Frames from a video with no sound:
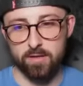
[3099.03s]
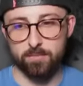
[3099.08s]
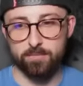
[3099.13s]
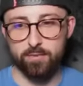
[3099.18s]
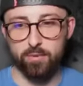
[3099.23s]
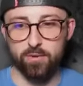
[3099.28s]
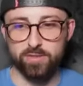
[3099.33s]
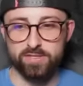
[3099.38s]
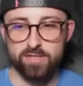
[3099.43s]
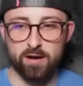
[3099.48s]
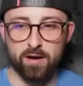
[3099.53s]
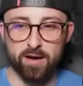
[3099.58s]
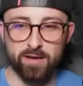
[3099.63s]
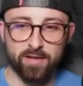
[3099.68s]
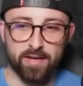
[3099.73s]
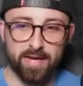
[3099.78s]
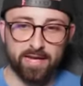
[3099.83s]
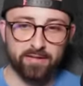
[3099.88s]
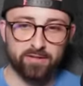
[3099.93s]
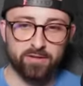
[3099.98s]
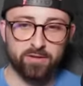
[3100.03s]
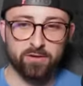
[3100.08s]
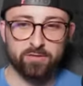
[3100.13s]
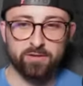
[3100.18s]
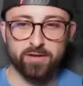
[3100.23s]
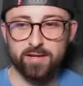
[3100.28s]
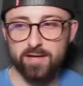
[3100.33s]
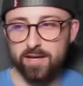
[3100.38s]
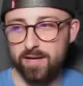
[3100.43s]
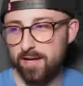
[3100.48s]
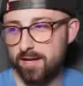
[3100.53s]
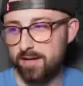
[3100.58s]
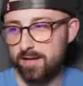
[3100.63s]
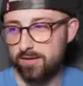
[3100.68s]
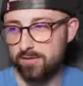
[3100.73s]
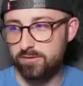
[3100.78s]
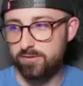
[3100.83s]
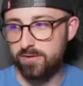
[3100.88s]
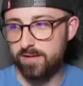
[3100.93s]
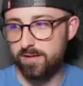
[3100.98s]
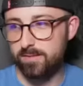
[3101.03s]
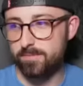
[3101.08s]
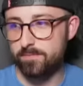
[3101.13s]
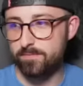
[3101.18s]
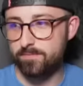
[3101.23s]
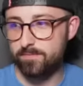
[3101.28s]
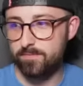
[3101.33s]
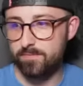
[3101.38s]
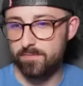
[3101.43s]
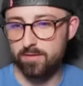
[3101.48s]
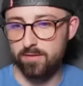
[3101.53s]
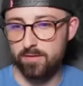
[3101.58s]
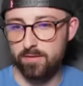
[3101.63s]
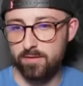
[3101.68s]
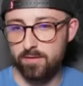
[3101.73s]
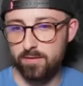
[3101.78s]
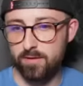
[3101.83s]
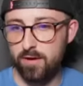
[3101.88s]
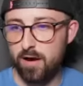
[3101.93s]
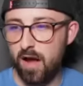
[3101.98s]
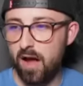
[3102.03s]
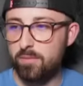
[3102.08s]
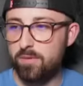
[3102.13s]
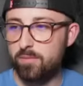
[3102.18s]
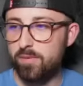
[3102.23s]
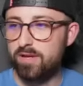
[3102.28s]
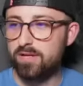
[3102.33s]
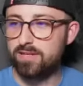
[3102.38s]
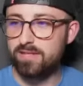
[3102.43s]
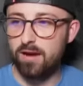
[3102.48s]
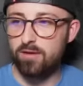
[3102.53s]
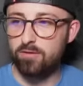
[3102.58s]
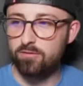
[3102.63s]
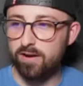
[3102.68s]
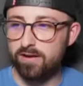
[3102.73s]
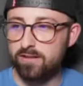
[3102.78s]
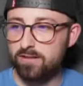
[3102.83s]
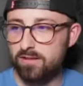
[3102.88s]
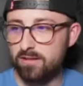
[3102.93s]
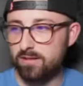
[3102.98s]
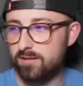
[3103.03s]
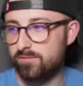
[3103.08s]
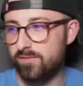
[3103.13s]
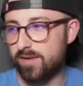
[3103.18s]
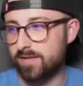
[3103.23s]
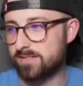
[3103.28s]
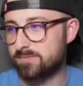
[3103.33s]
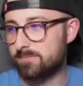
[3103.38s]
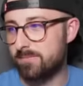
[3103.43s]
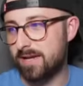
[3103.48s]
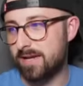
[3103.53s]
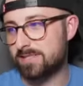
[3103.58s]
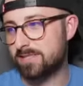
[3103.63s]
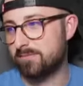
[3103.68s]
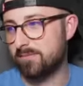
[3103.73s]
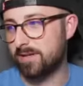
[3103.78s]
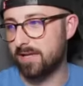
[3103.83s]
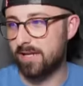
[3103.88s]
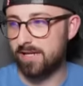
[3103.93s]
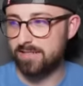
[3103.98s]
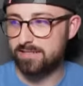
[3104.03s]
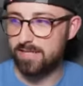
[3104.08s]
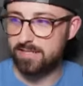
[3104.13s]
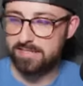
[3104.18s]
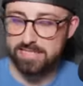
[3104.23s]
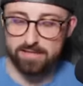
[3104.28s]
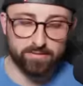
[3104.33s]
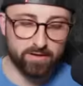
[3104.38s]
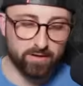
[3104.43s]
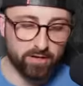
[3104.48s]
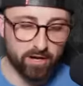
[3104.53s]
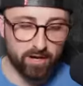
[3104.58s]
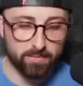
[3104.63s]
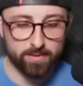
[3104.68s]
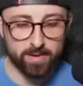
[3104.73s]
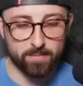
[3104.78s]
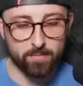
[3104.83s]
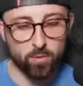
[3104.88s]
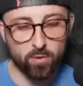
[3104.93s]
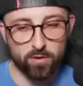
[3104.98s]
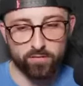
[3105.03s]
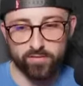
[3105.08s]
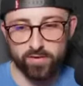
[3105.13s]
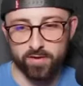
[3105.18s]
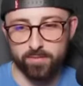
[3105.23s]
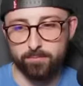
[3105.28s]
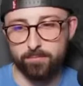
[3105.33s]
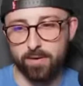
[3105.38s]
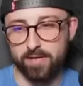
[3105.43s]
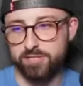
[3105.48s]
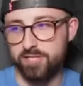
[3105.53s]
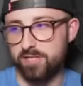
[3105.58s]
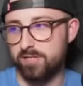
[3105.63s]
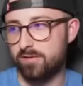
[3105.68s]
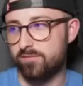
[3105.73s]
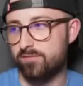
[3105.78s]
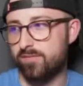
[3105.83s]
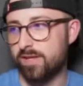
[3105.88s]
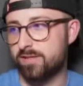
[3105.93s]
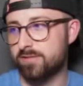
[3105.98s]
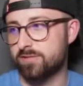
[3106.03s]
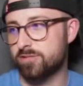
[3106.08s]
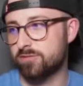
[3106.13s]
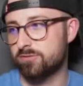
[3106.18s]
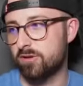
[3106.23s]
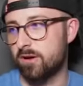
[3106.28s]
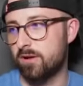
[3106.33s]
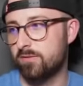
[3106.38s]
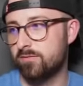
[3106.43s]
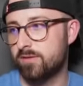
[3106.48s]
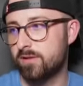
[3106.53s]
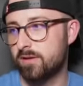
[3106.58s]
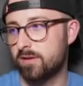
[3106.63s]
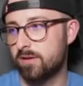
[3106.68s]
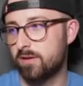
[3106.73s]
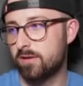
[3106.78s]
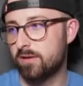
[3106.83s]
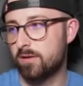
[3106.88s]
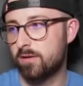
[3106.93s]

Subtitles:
Laporte to 8 Nuri. Yeah, could do that. I mean, we could downgrade the defense massively. Let's have a look at a bit more of a budget defense draft.